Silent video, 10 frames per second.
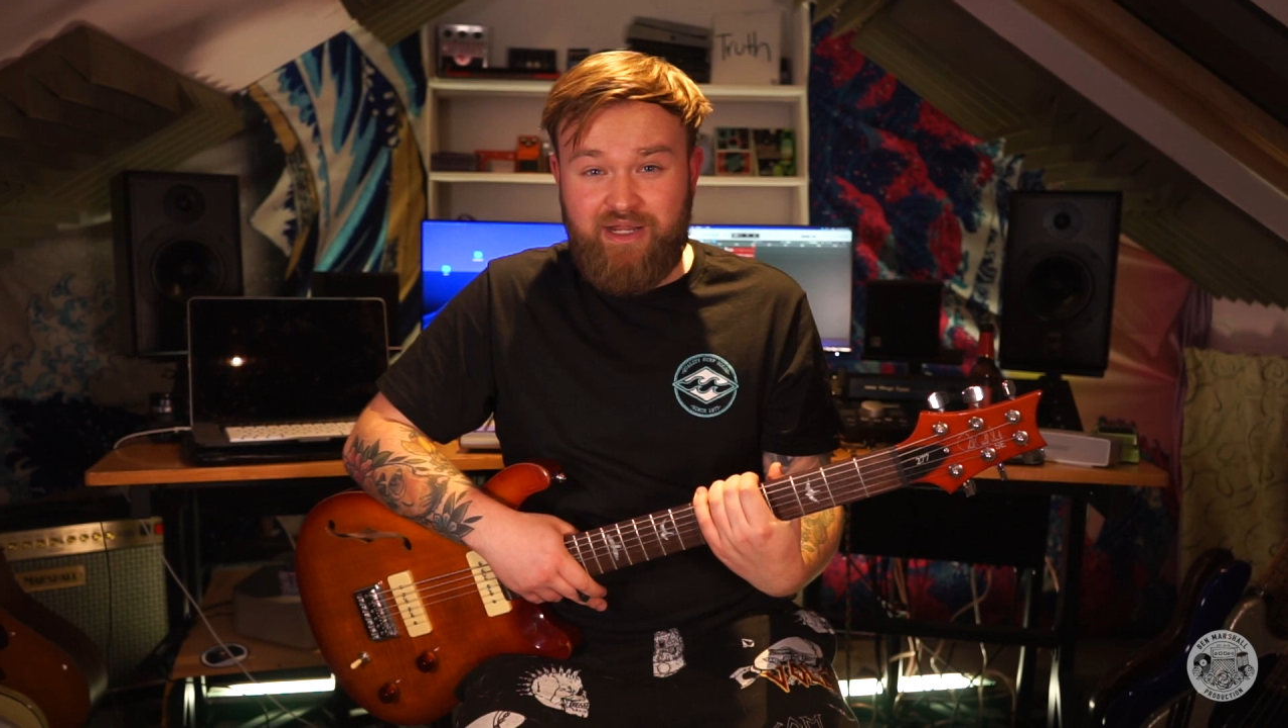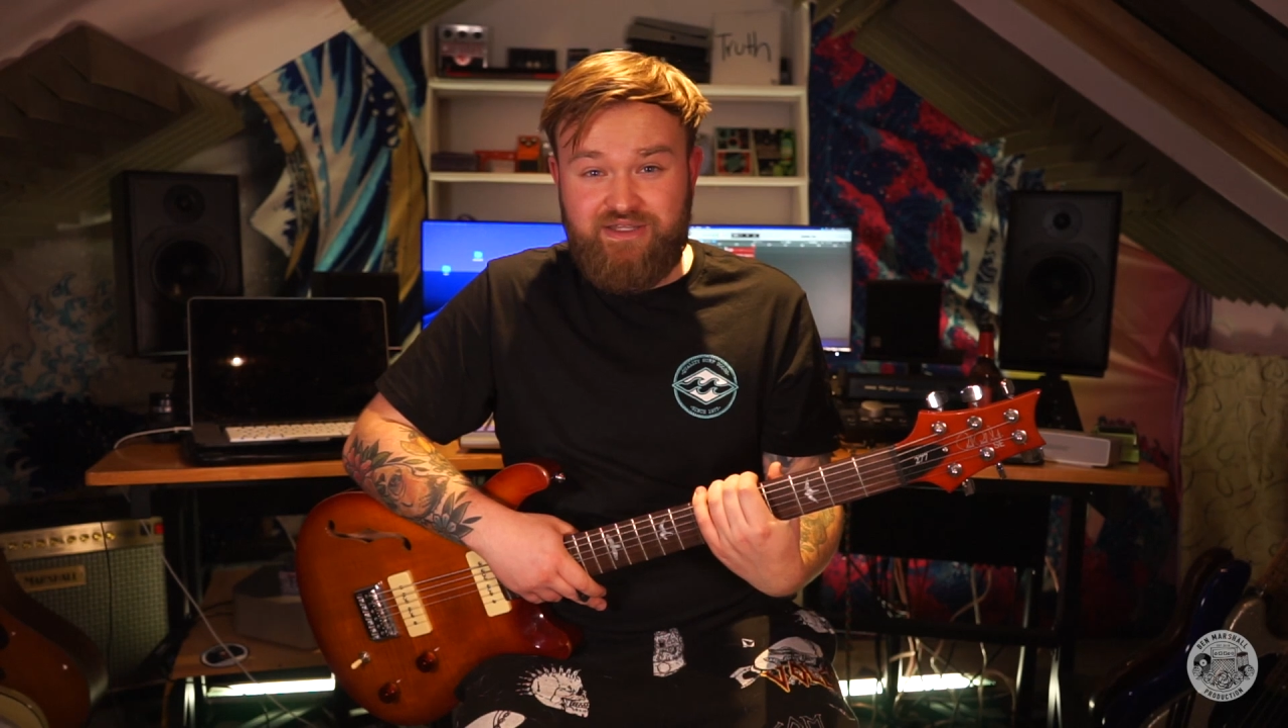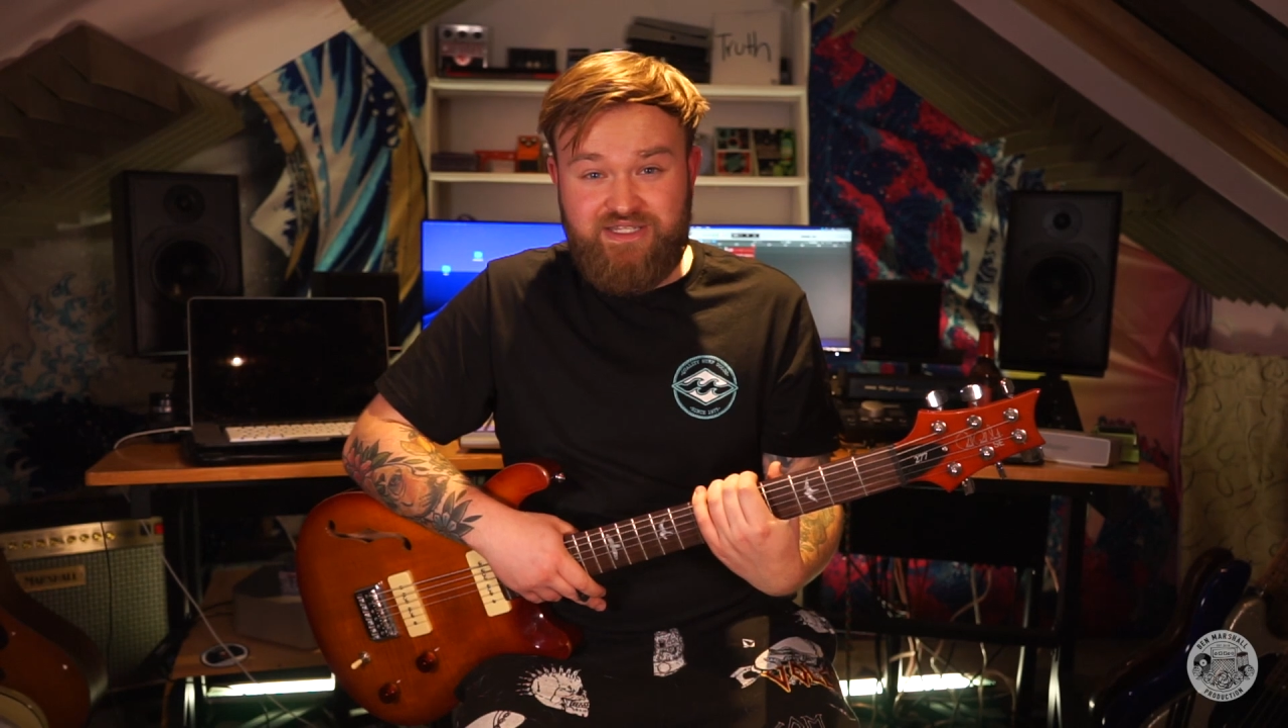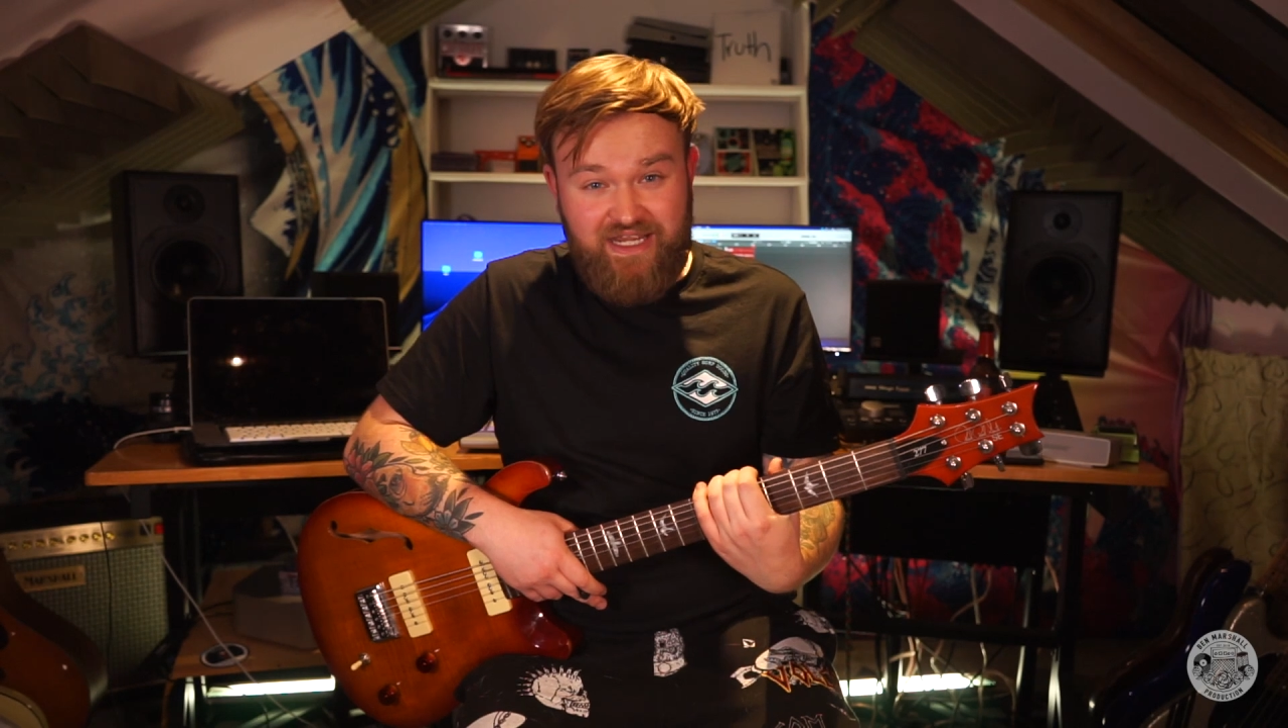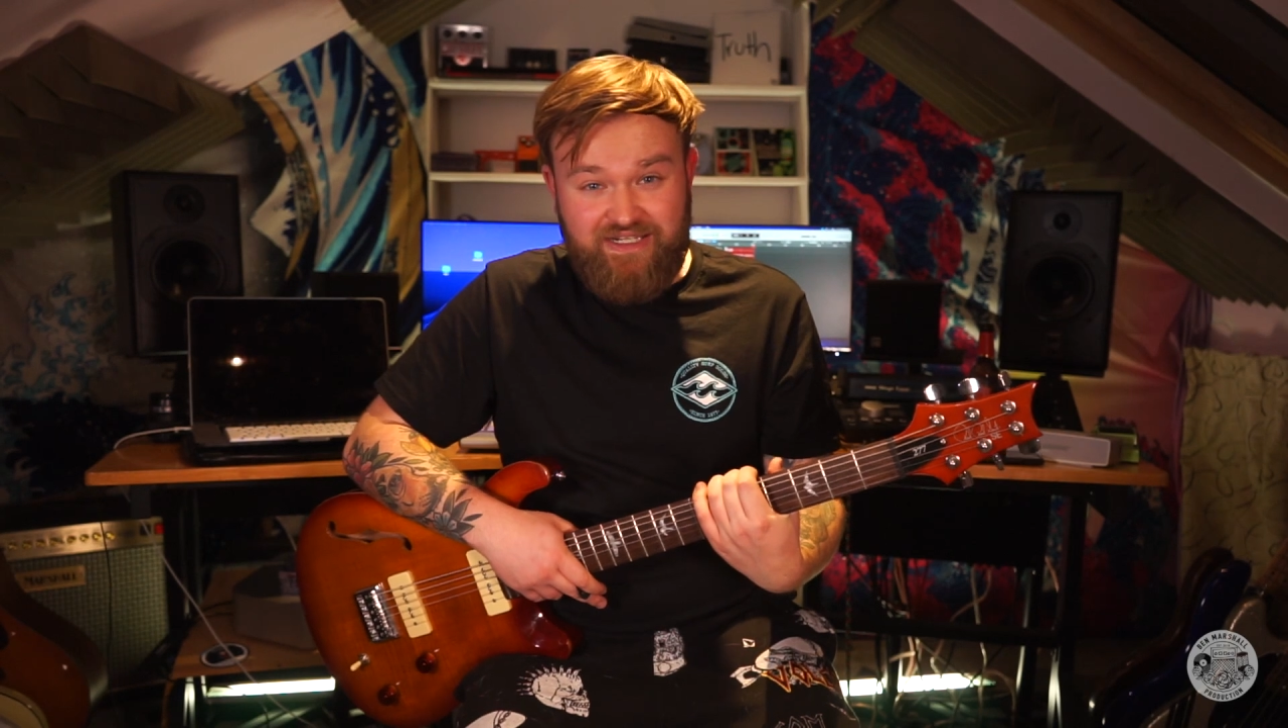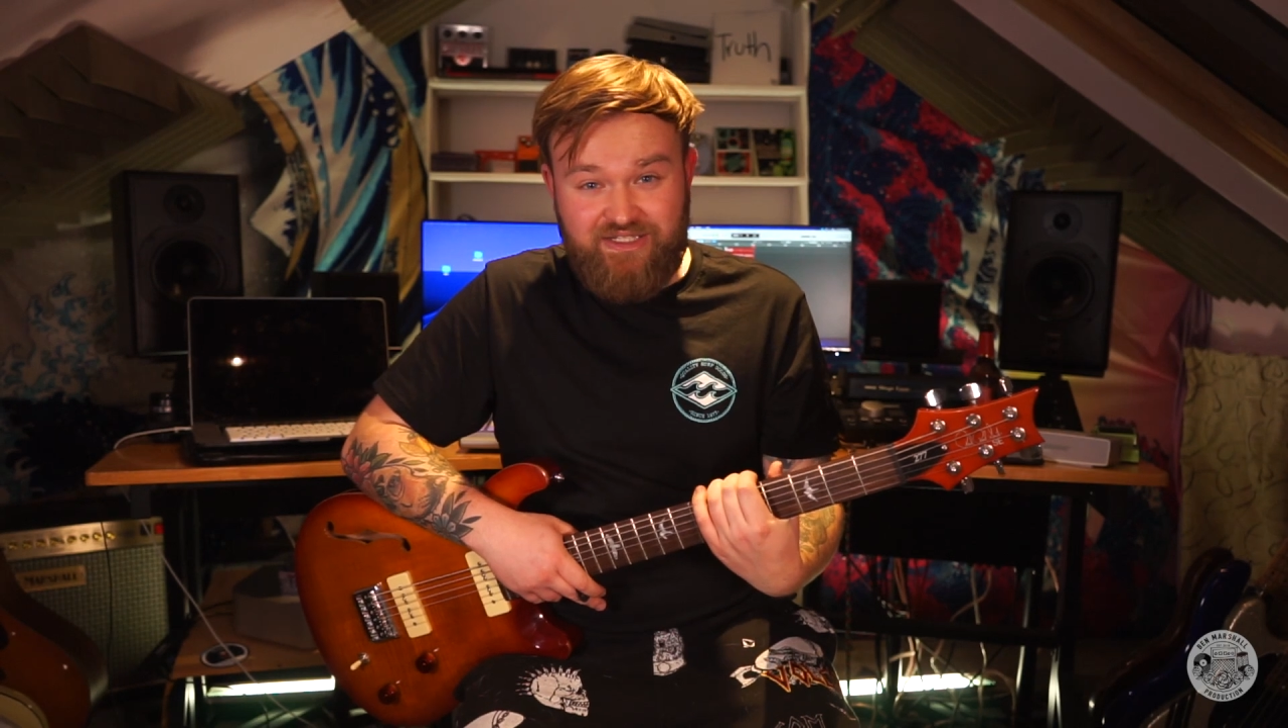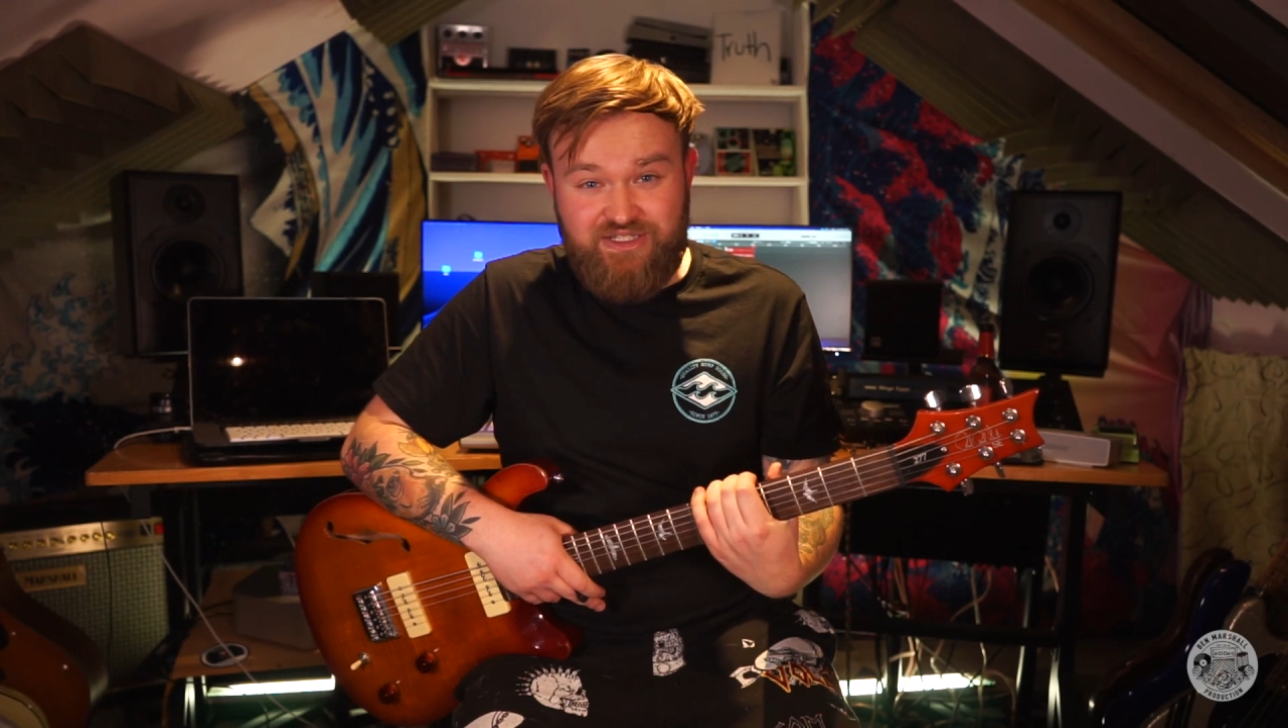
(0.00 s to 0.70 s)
in the standard